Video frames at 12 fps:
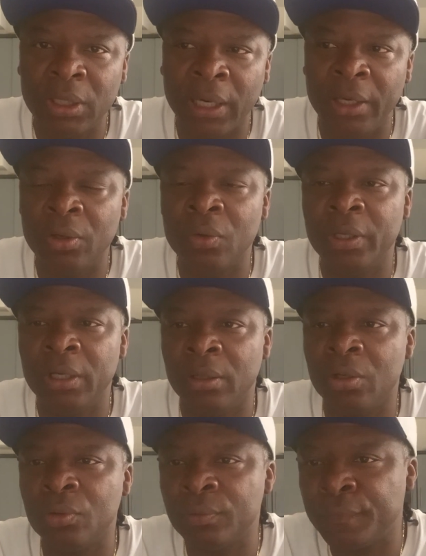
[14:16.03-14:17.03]
I know there
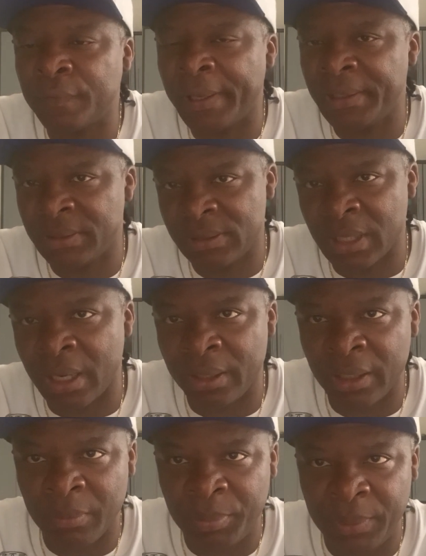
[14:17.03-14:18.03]
are good fighters out
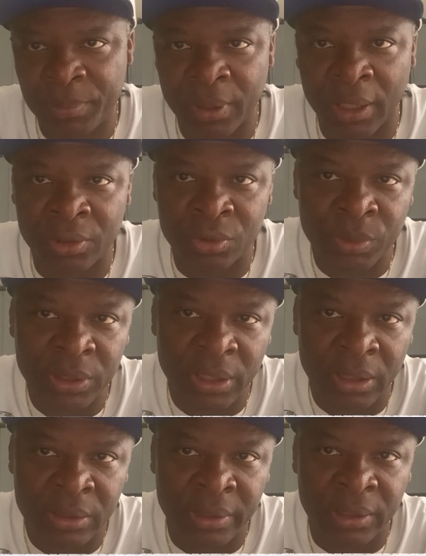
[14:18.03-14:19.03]
there, people that are doing
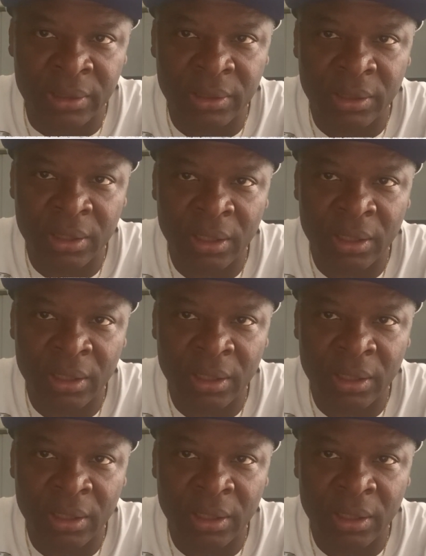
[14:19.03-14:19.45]
their thing.